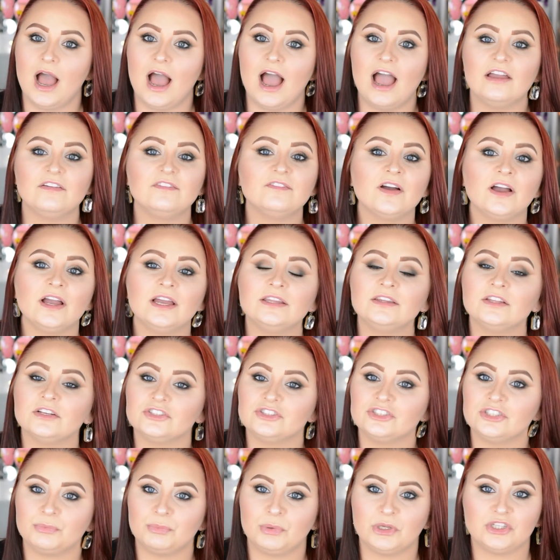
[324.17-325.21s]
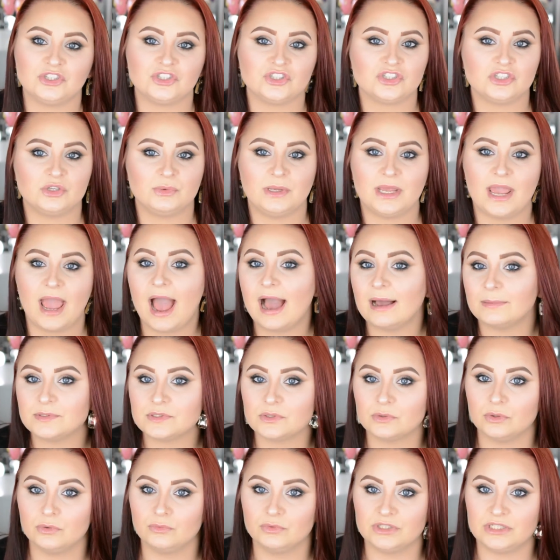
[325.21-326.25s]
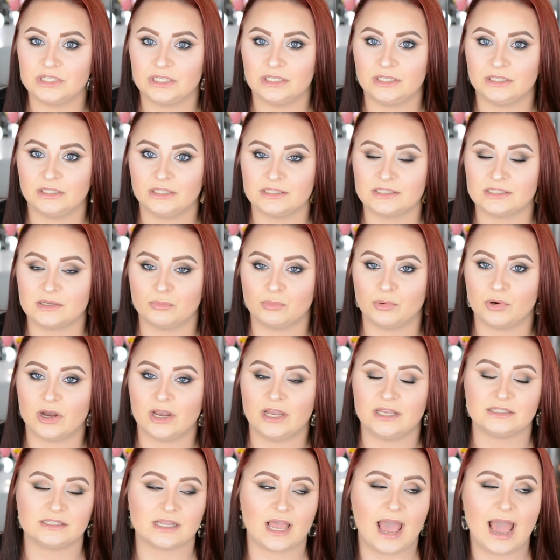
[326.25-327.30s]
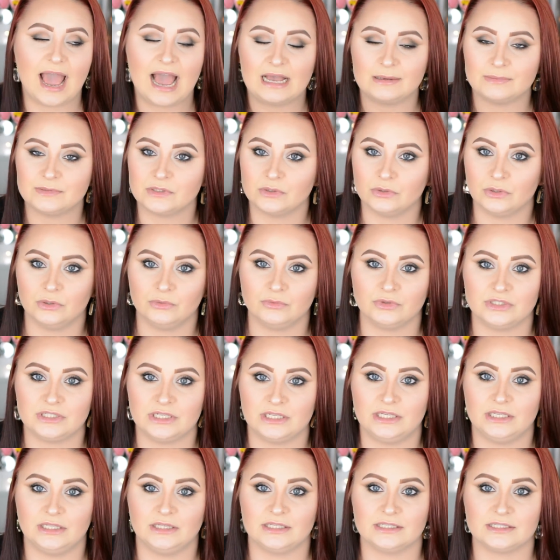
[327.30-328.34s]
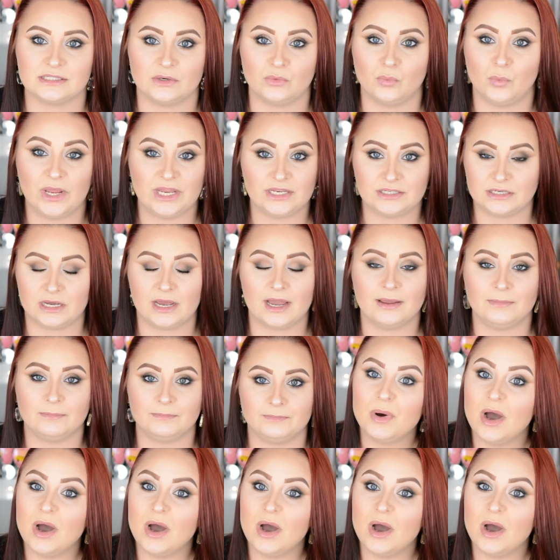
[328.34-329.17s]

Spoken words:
I find their shipping just to be absolutely ridiculous in price, absolutely ridiculous in wait time.